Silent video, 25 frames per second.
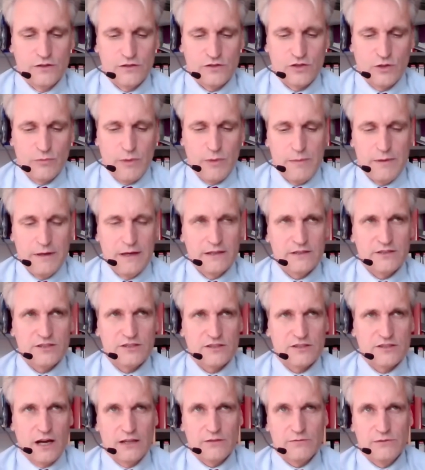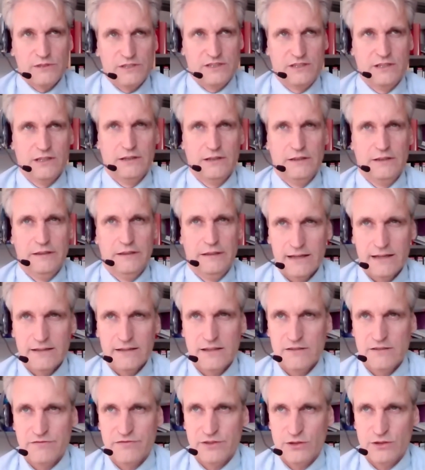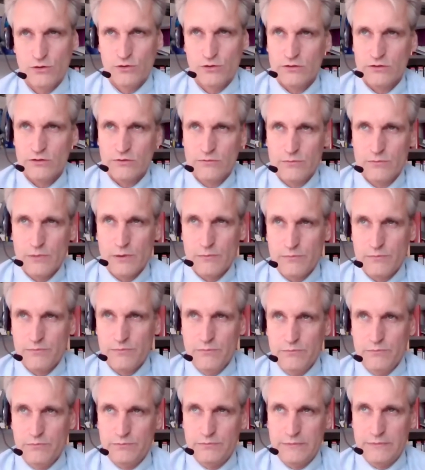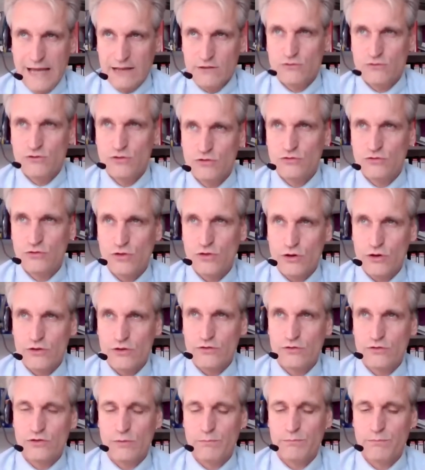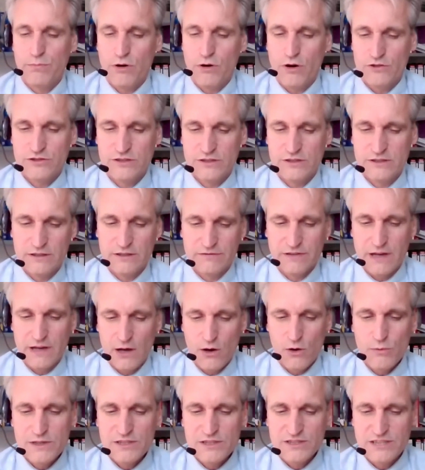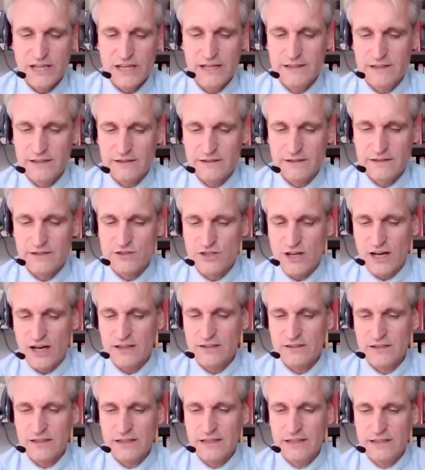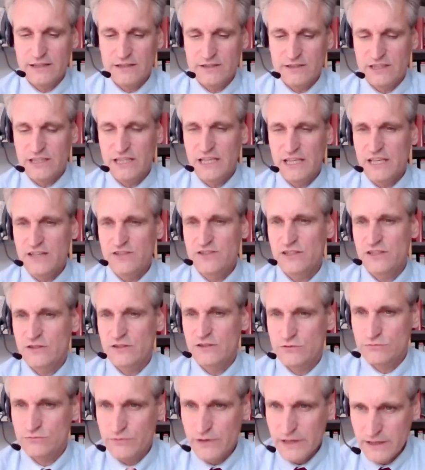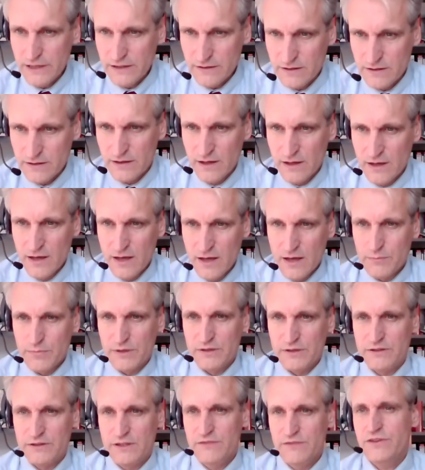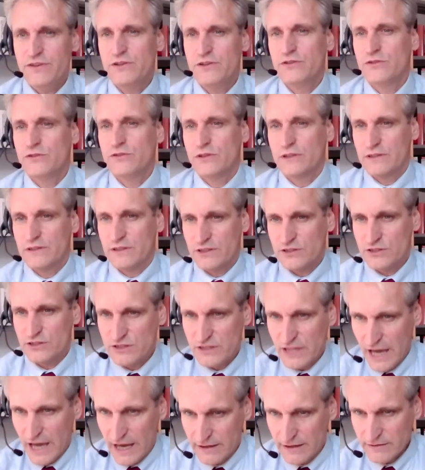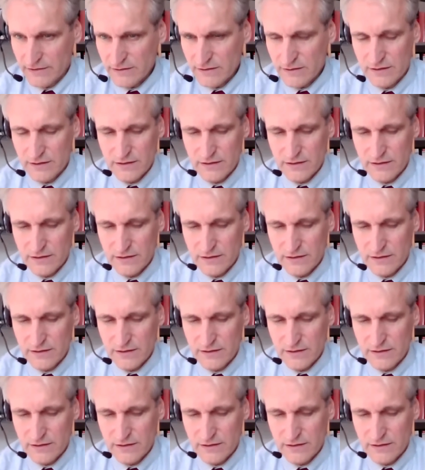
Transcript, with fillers: so maybe let's start with the negative in order then to turn to the positive. I always say that the charter is easy to read, but difficult to understand